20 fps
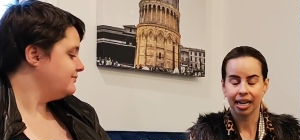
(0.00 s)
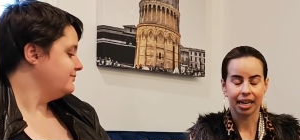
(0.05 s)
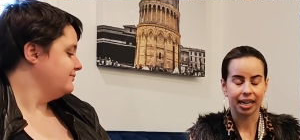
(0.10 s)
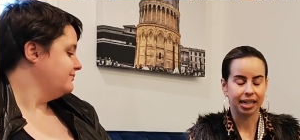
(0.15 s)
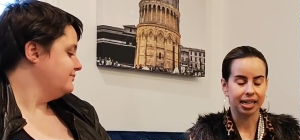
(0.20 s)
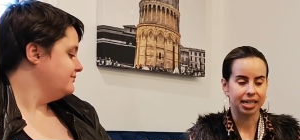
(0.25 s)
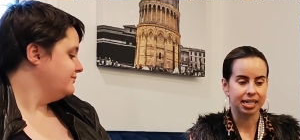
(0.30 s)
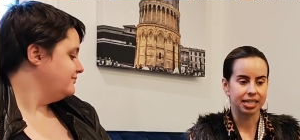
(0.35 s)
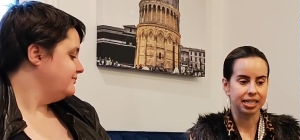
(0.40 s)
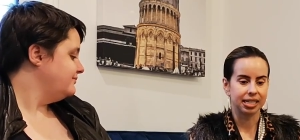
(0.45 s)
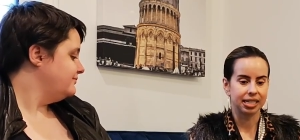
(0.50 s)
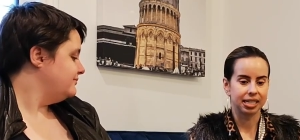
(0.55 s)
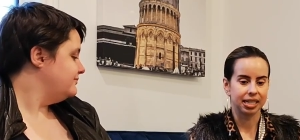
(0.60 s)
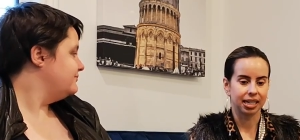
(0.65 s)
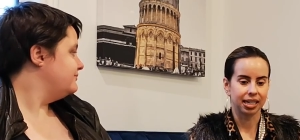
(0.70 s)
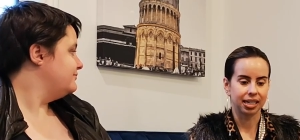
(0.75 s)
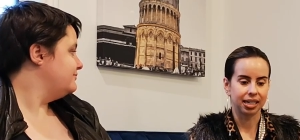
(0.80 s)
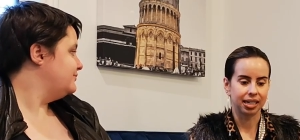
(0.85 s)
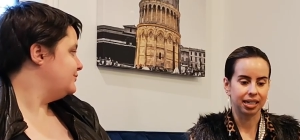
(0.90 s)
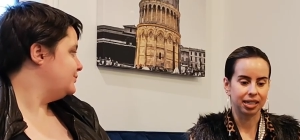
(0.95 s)
Speaker 1: and
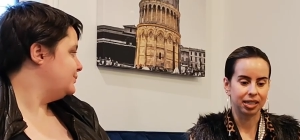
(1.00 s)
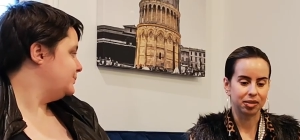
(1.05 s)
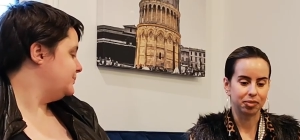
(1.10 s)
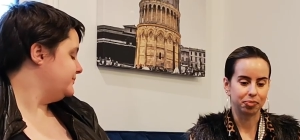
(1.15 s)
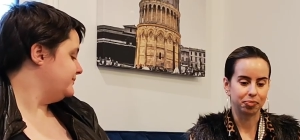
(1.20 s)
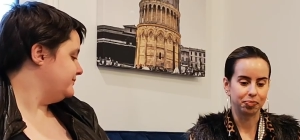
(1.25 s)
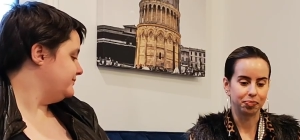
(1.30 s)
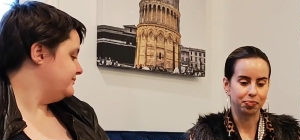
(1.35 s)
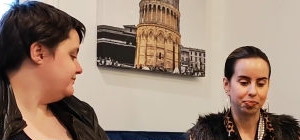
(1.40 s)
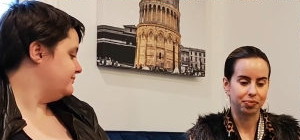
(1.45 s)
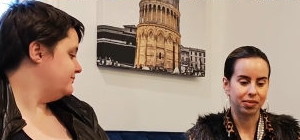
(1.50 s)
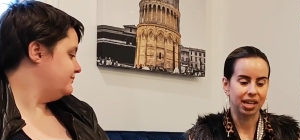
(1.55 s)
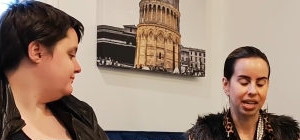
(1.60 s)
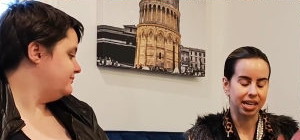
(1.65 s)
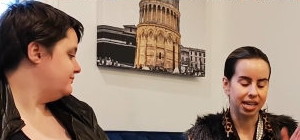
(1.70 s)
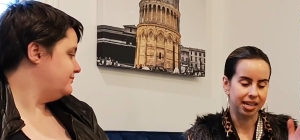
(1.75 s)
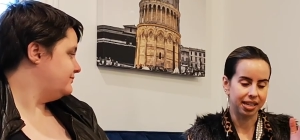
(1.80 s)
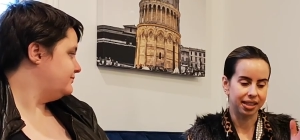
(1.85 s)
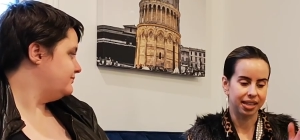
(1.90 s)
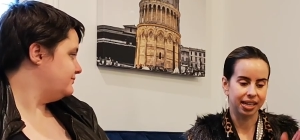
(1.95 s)
um,
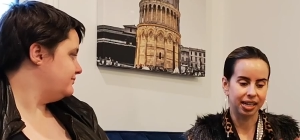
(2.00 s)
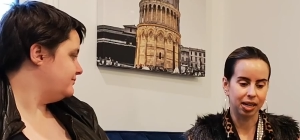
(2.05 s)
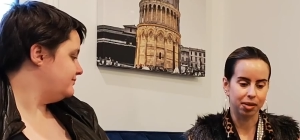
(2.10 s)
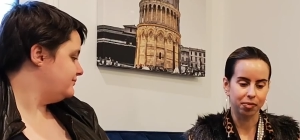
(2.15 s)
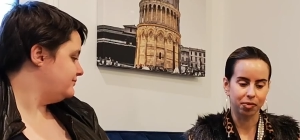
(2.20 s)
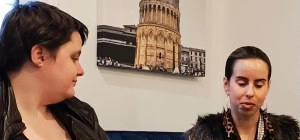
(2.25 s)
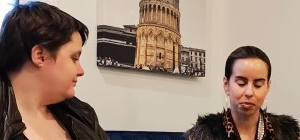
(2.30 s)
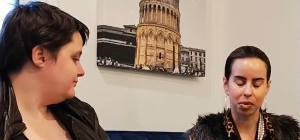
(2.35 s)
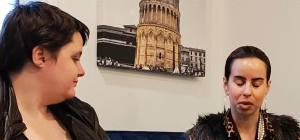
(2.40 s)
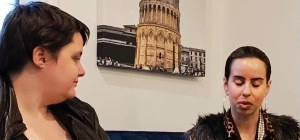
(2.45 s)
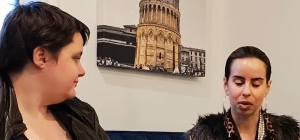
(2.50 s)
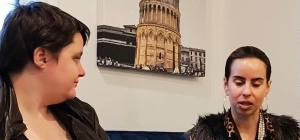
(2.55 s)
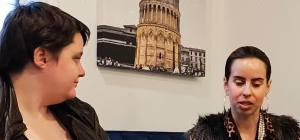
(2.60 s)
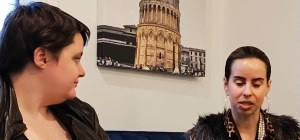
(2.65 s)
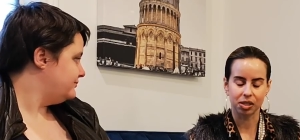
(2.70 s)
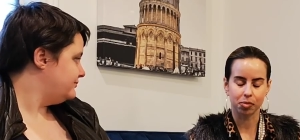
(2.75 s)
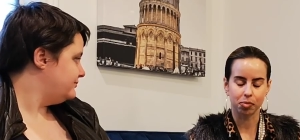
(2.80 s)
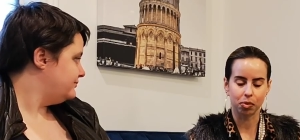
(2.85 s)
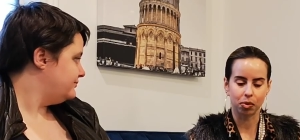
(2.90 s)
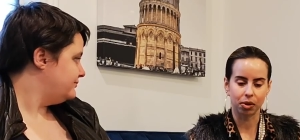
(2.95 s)
they, they come from across the
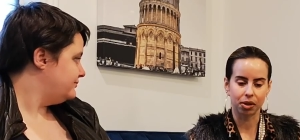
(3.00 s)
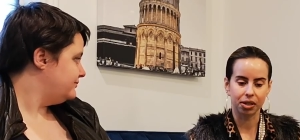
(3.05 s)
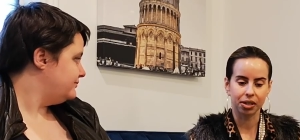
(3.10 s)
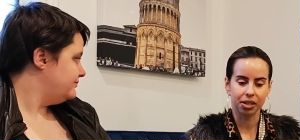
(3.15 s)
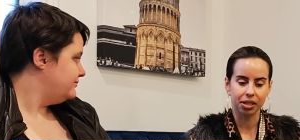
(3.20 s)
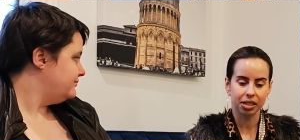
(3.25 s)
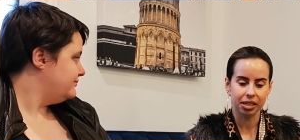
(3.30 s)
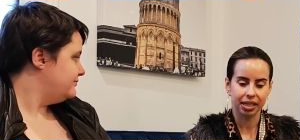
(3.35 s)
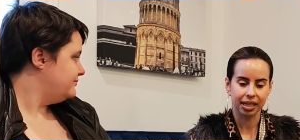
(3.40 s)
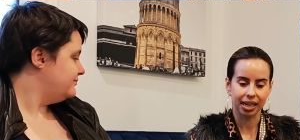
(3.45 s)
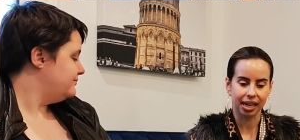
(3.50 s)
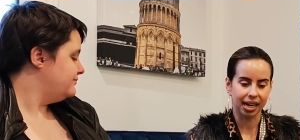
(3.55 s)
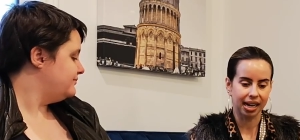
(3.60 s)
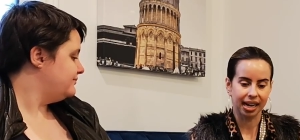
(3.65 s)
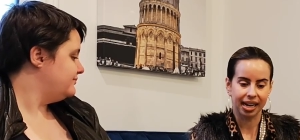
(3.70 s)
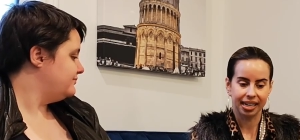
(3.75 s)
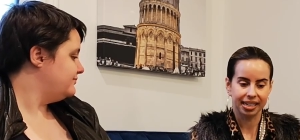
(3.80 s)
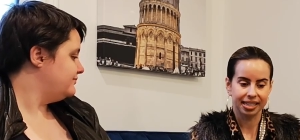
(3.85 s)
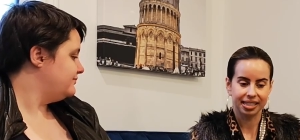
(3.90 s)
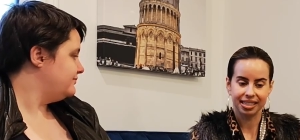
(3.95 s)
border,
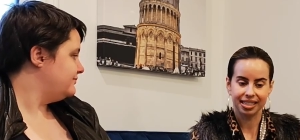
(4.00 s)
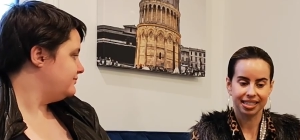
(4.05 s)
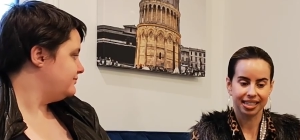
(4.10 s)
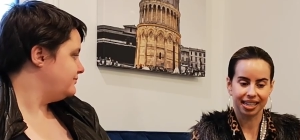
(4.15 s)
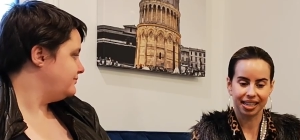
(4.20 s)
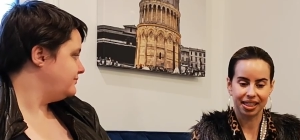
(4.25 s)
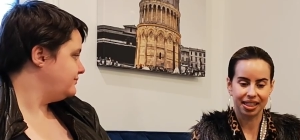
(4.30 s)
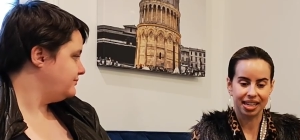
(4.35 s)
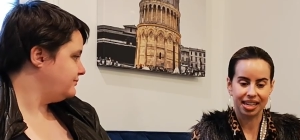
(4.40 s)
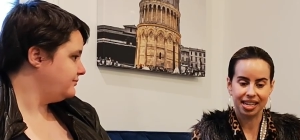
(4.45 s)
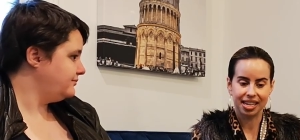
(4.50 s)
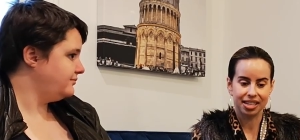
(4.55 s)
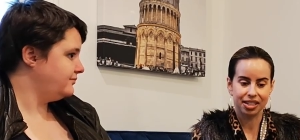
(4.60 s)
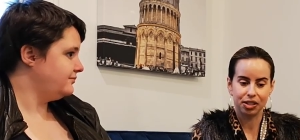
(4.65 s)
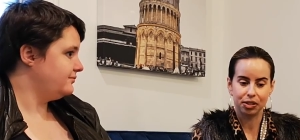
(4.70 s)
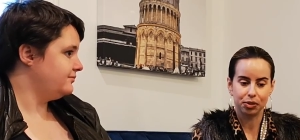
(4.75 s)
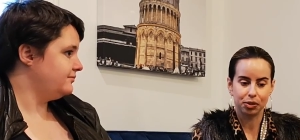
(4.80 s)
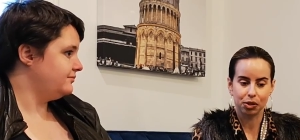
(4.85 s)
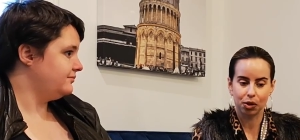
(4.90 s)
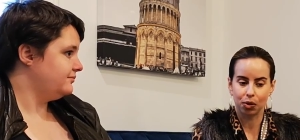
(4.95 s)
and uh, they
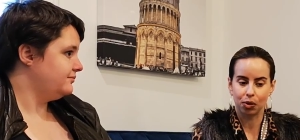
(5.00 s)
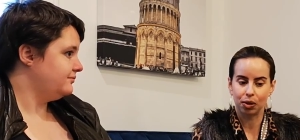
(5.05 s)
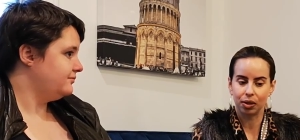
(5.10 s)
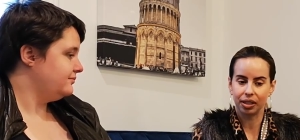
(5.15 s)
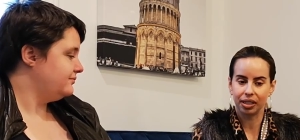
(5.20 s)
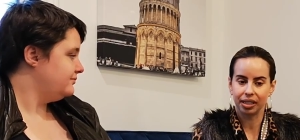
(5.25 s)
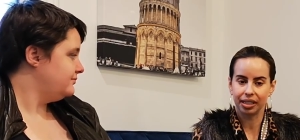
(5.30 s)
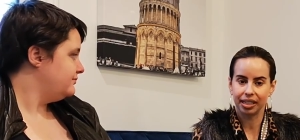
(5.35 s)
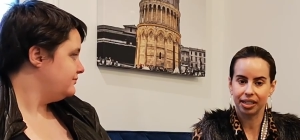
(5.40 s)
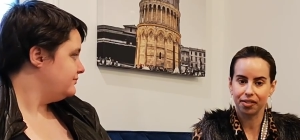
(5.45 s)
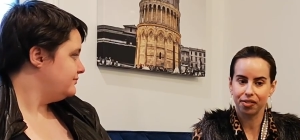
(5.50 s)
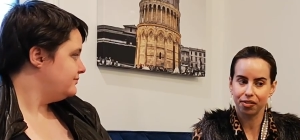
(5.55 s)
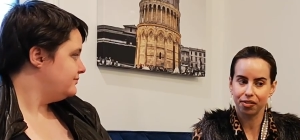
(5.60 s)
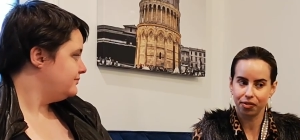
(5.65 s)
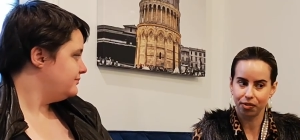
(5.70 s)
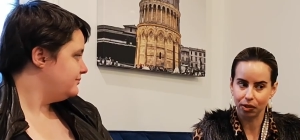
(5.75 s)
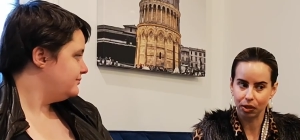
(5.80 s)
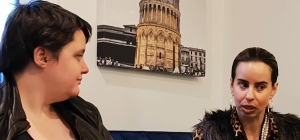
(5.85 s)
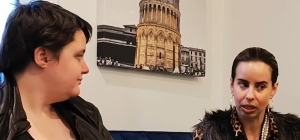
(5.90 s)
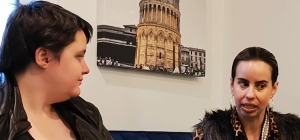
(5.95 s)
use all in the
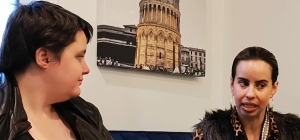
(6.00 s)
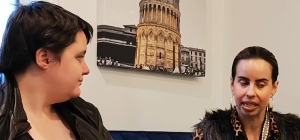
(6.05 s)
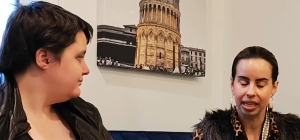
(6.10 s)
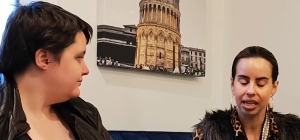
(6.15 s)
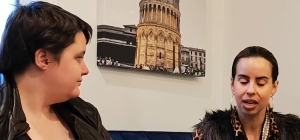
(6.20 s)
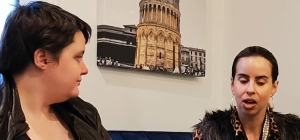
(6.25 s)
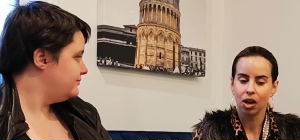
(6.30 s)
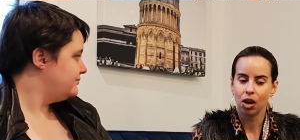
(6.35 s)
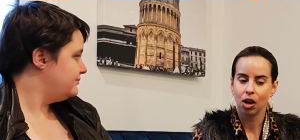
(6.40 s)
fully